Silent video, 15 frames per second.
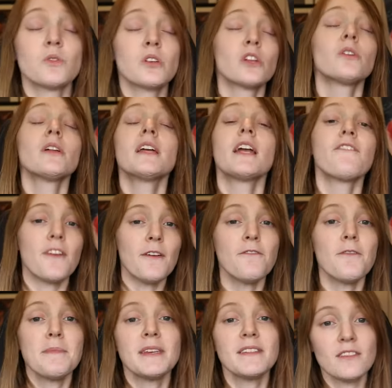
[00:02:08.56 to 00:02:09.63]
There's clearly enough
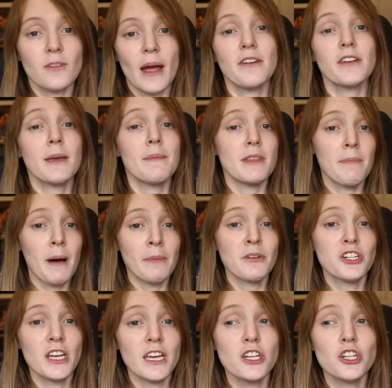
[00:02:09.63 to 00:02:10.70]
infamy surrounding him in the
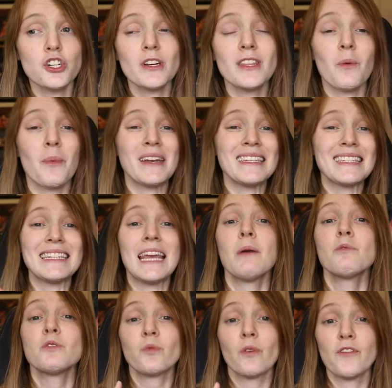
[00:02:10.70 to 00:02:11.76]
publishing industry that when his
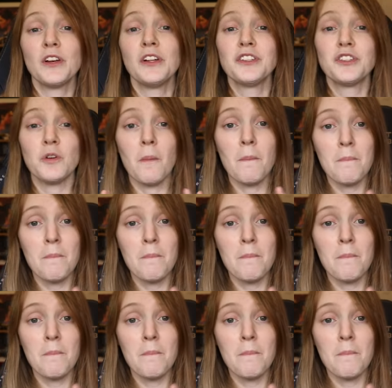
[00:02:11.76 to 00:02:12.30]
name was revealed to